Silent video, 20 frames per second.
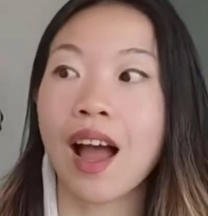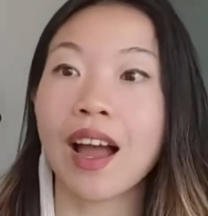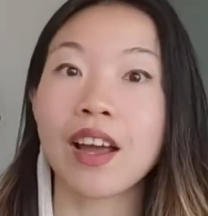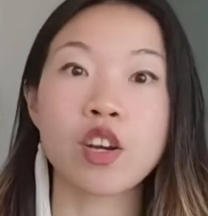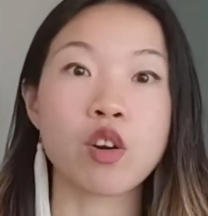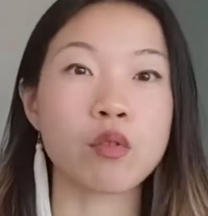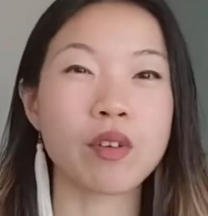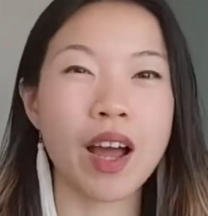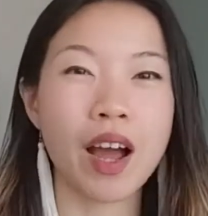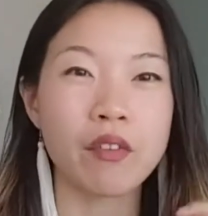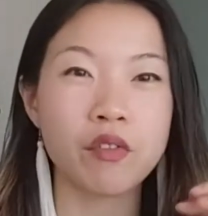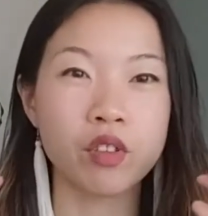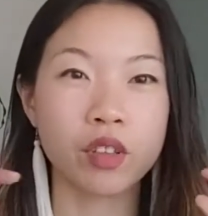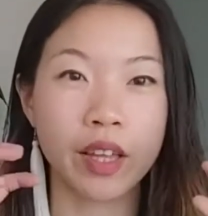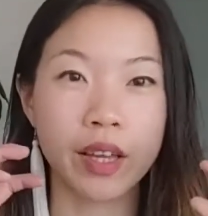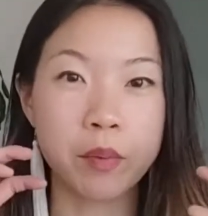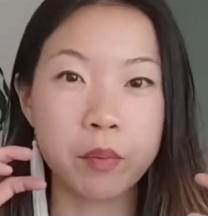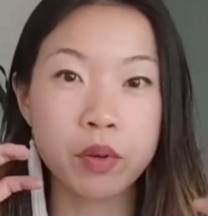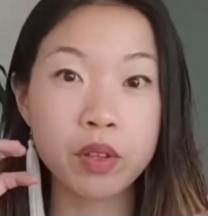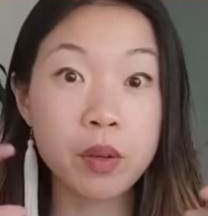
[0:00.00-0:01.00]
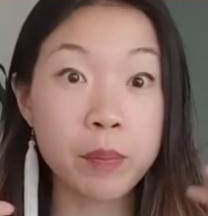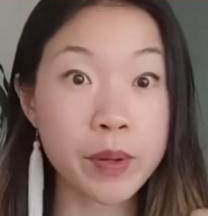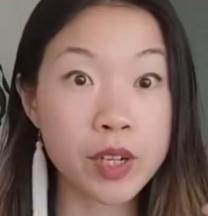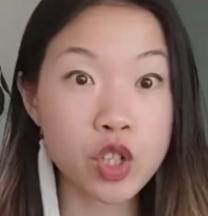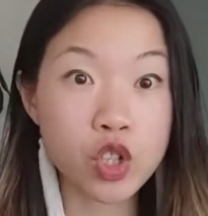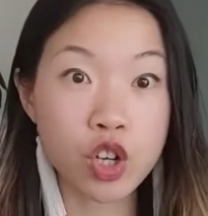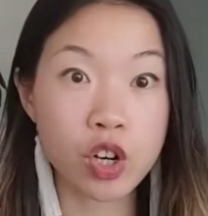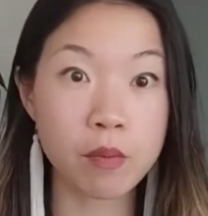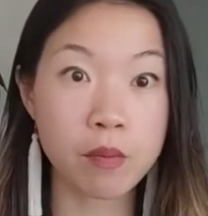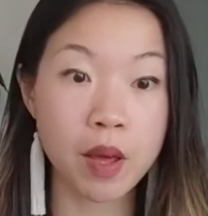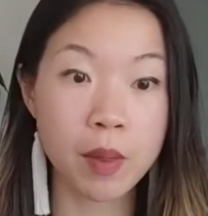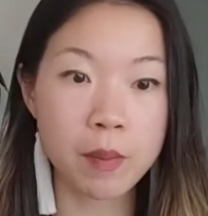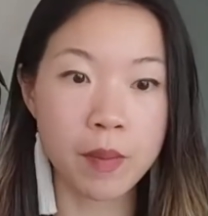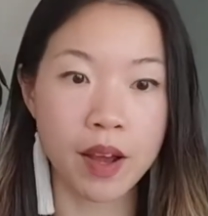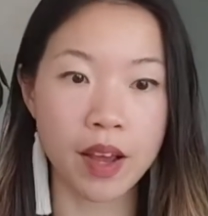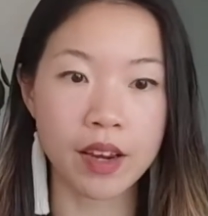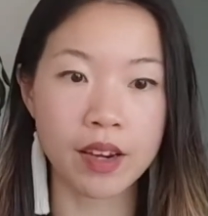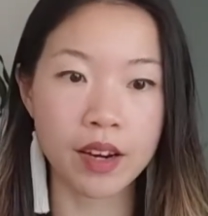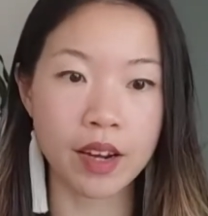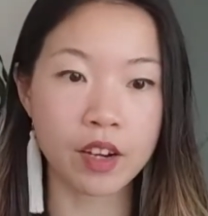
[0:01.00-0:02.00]
I don't have to like put the picture in my
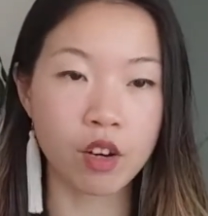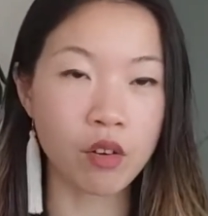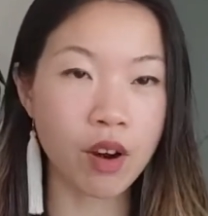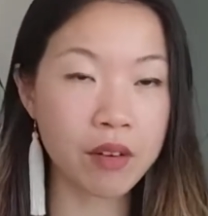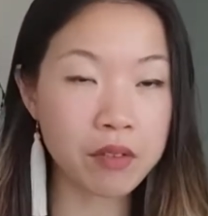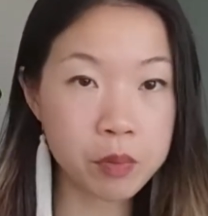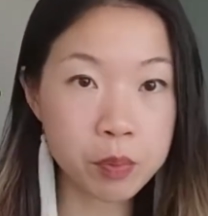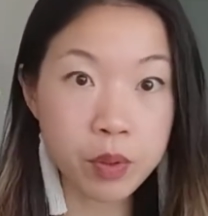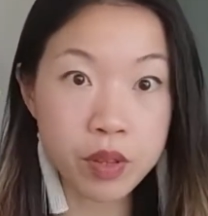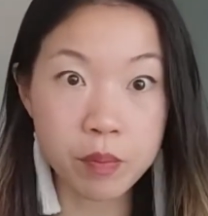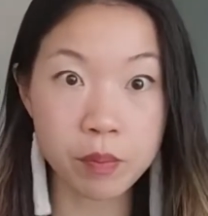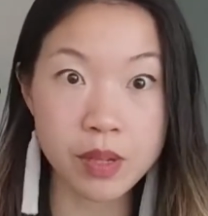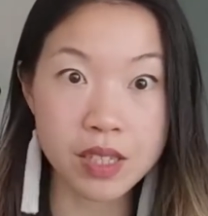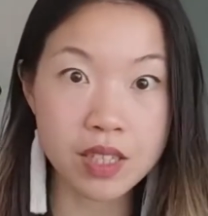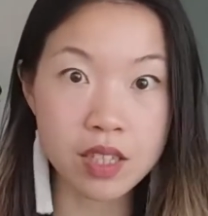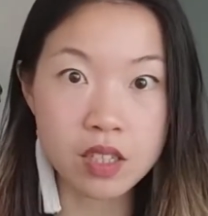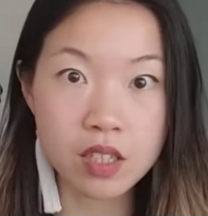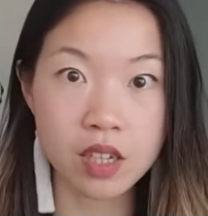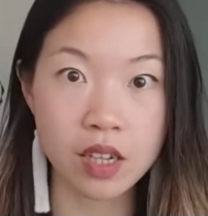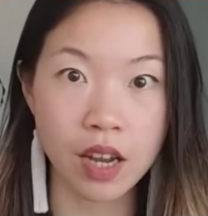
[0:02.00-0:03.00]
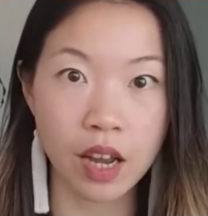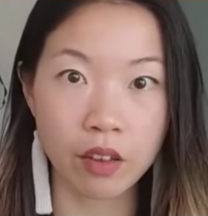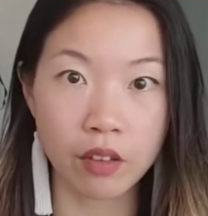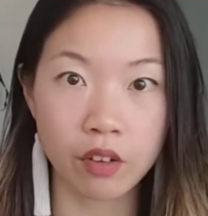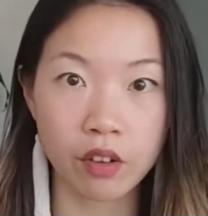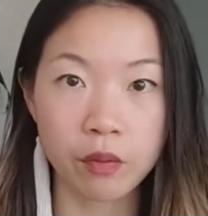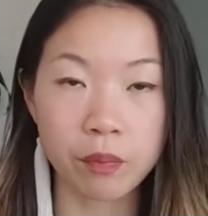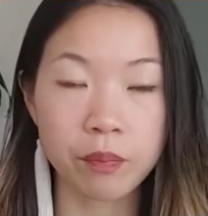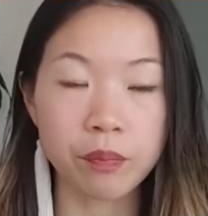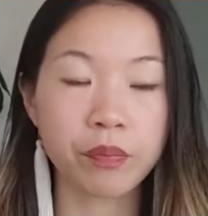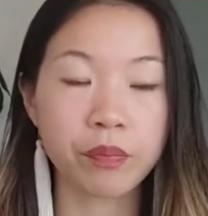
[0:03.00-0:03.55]
mind. I don't have to put the pieces together.